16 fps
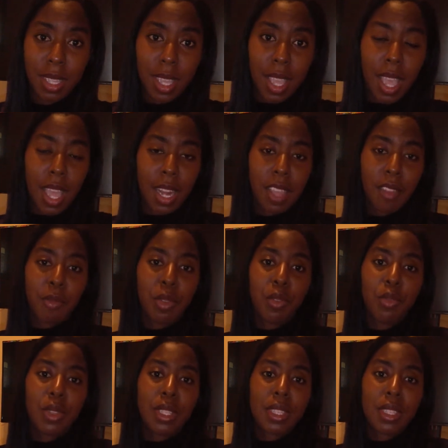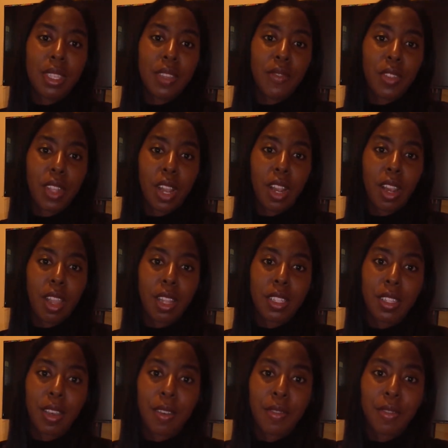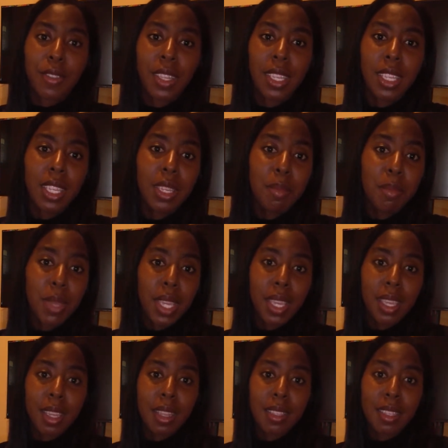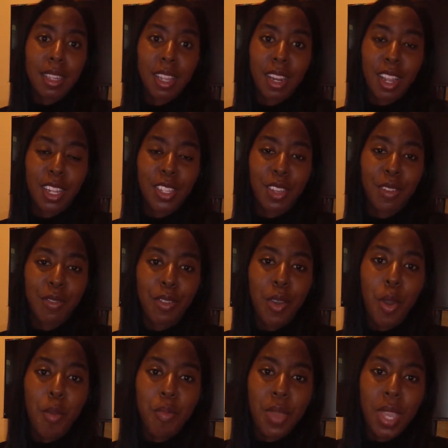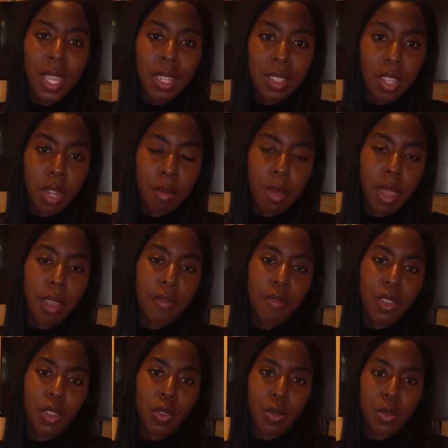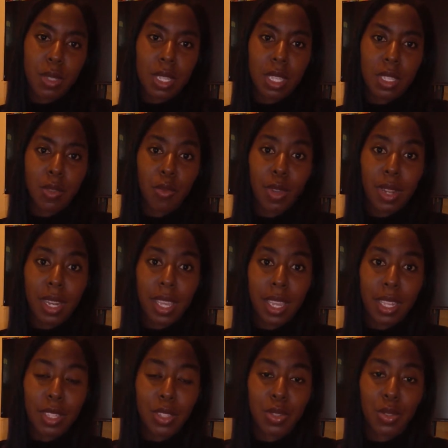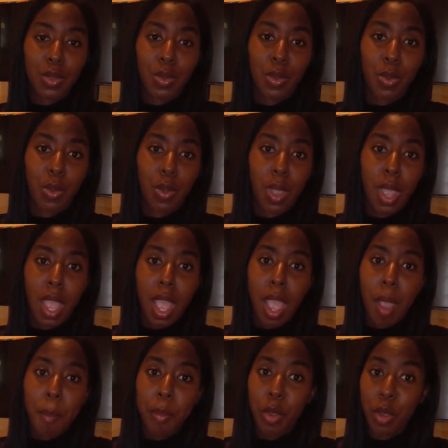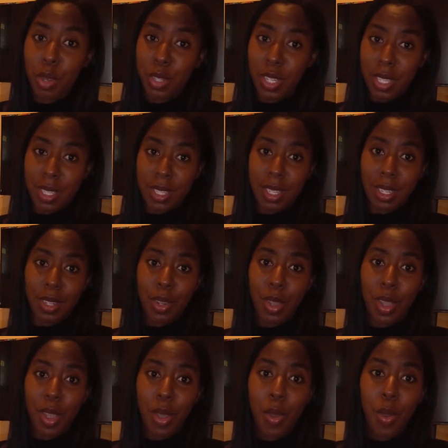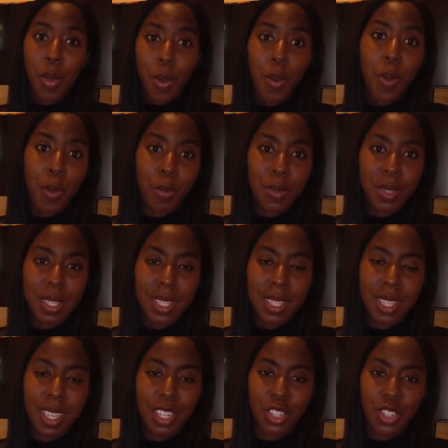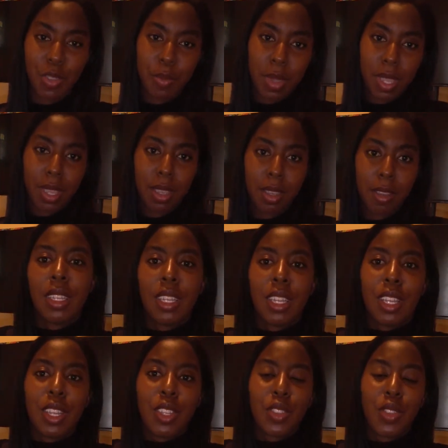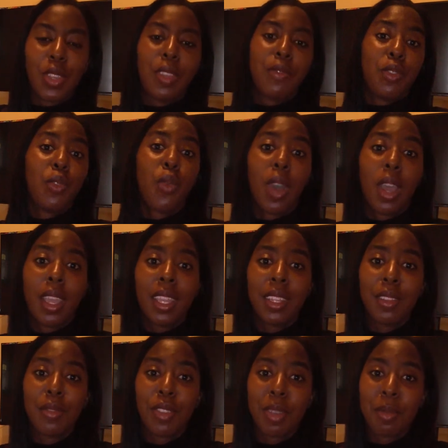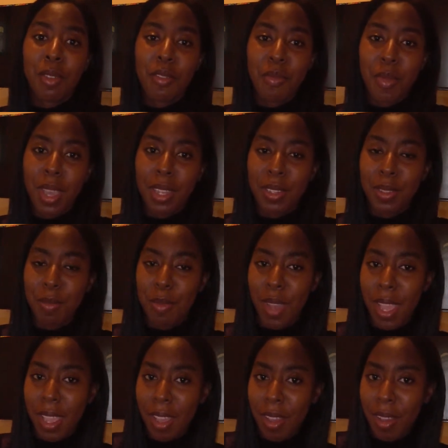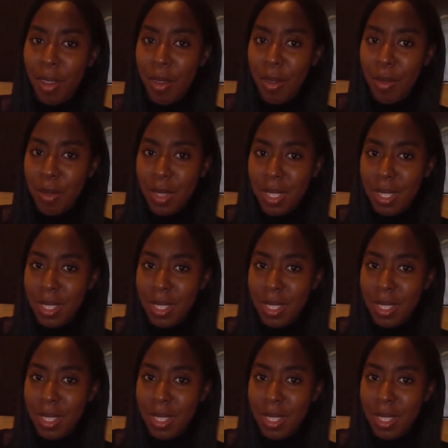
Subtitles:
and I've been receiving a lot of emails and a lot of comments on my videos as it relates to purchasing homes in Jamaica. So if you are in the frame of mind to buy a house,